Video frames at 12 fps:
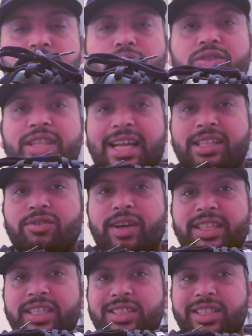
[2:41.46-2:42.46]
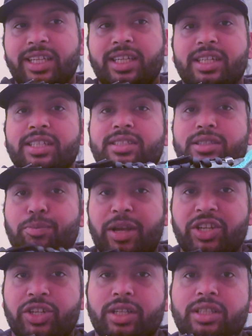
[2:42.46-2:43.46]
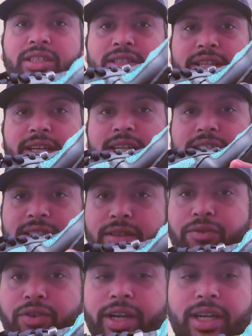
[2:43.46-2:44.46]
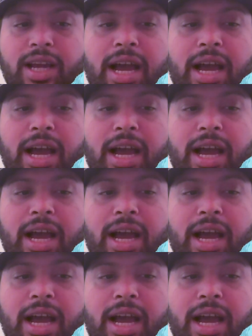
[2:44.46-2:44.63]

So that's why this sneaker is special. This sneaker is different.